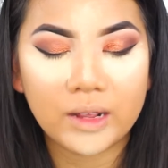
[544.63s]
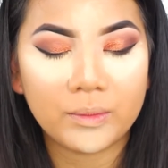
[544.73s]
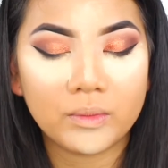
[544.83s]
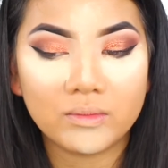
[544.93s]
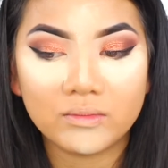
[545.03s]
it
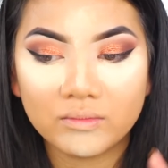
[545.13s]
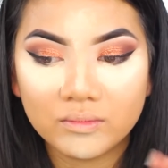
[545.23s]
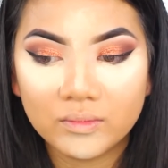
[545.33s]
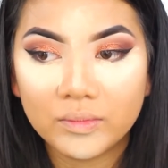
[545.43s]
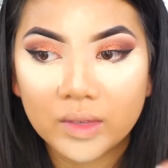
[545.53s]

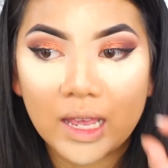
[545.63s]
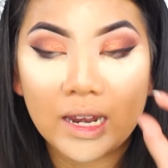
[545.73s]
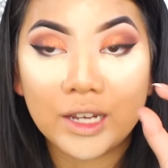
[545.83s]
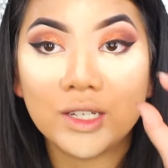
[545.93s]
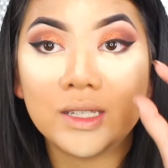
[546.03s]

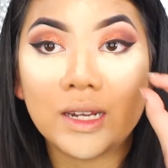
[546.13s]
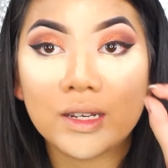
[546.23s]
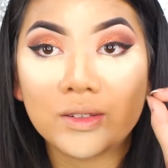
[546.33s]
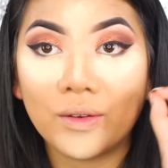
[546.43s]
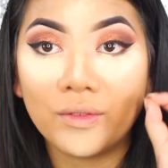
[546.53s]
literally
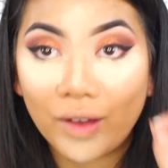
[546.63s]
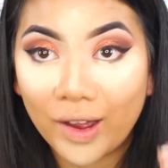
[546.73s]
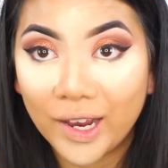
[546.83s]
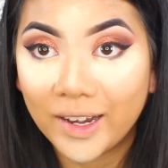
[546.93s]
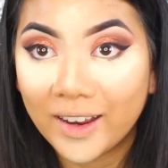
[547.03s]
sticks on
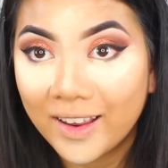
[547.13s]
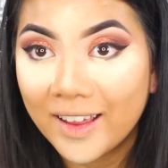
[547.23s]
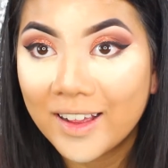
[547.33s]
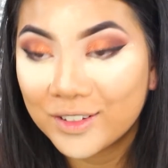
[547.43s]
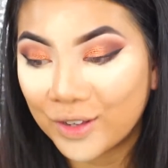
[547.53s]
fine.
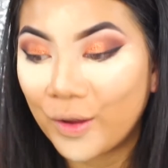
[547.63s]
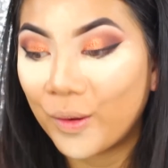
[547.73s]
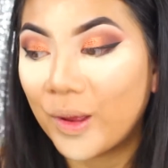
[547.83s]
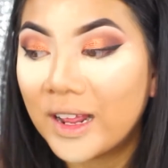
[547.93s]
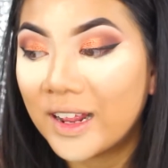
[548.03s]
So
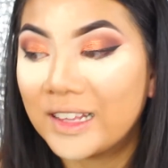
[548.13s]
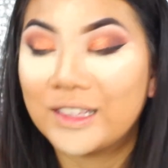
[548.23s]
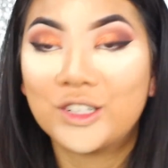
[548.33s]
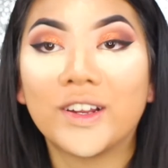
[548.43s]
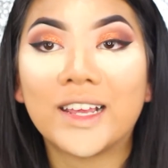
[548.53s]

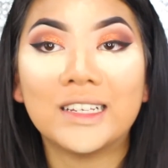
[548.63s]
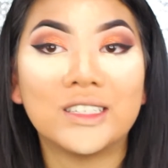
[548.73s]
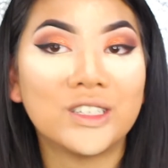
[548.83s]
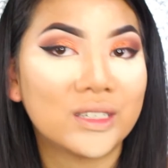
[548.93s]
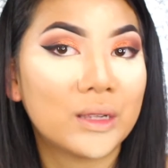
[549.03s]
the trick
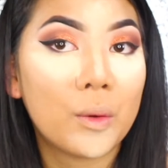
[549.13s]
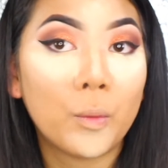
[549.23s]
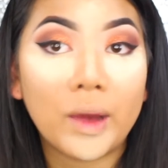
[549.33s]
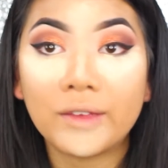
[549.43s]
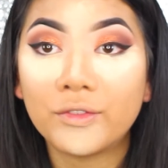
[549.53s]
is just
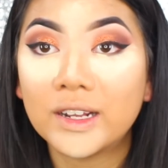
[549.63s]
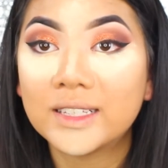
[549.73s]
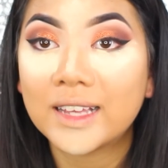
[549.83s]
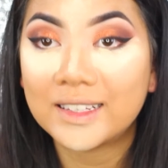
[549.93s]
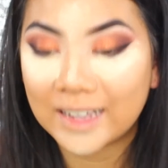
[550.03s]
wait for it
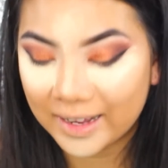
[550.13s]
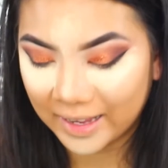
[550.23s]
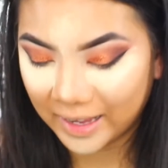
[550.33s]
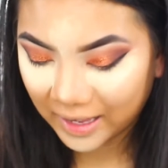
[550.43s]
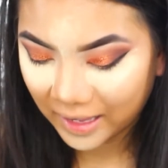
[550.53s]
to get
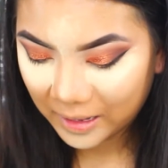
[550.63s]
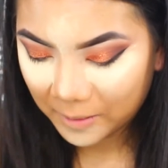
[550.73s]
tacky.